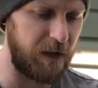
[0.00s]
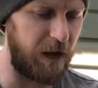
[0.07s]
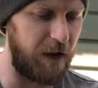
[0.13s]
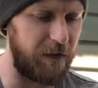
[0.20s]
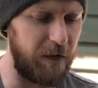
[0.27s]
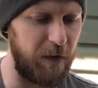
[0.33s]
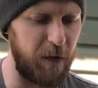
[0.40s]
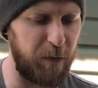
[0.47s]

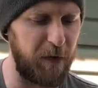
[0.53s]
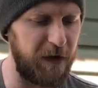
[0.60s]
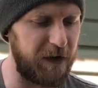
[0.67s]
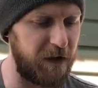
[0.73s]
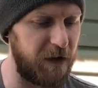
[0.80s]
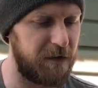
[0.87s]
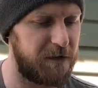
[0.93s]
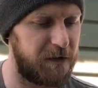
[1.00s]
They look pretty
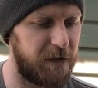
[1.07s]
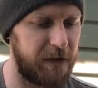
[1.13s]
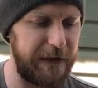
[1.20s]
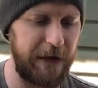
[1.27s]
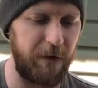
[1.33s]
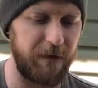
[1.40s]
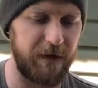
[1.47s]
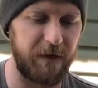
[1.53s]
good. You
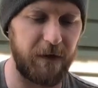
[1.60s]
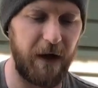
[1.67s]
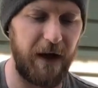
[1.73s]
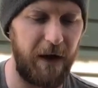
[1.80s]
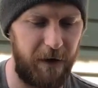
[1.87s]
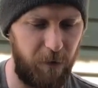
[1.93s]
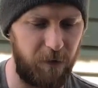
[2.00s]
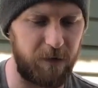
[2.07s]
know,
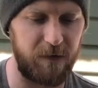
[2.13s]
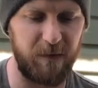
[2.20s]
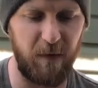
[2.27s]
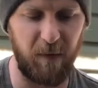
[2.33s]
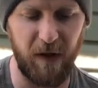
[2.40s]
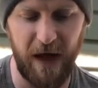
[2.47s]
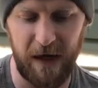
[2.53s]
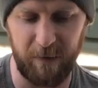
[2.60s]
I ordered them in
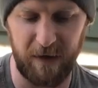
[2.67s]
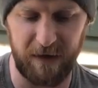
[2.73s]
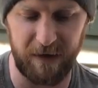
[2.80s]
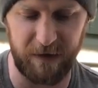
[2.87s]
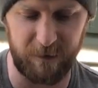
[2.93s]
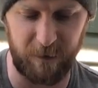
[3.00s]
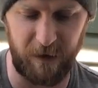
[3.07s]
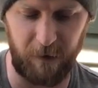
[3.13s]
black
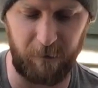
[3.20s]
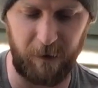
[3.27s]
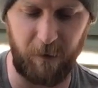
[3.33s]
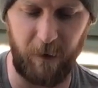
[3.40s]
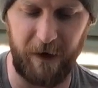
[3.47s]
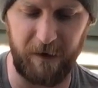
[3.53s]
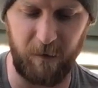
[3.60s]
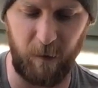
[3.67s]
because we are
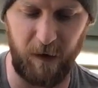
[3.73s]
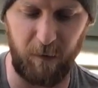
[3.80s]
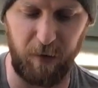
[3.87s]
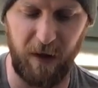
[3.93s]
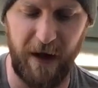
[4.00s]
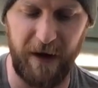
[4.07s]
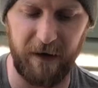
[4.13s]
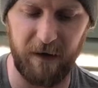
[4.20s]
required to wear
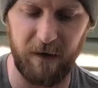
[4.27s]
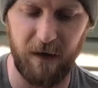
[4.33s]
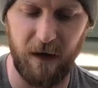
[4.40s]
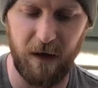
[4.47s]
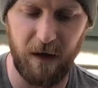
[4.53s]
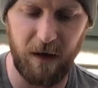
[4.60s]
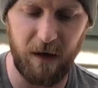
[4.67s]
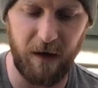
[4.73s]
black
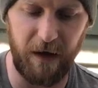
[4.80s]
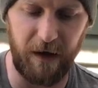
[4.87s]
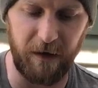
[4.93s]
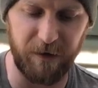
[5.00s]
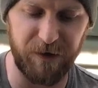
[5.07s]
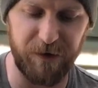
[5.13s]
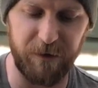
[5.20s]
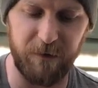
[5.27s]

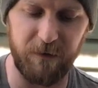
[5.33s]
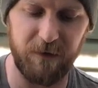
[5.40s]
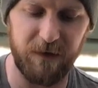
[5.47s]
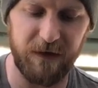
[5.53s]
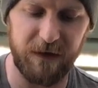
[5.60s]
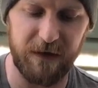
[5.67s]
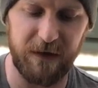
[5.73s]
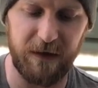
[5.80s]

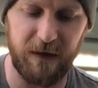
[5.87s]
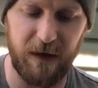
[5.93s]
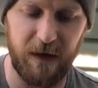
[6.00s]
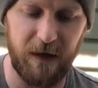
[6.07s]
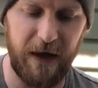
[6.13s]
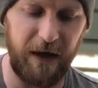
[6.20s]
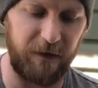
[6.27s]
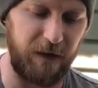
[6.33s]
shoes
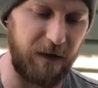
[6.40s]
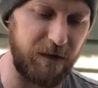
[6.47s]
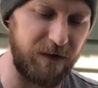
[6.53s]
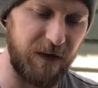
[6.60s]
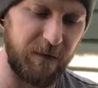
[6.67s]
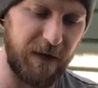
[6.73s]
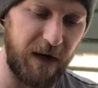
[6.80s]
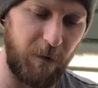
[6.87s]
at the
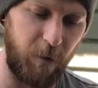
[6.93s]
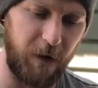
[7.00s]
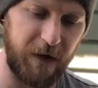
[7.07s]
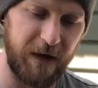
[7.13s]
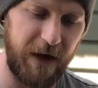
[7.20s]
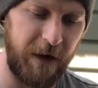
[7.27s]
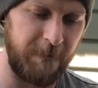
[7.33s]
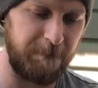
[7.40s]
gym that I work
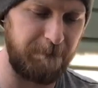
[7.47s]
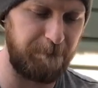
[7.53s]
at.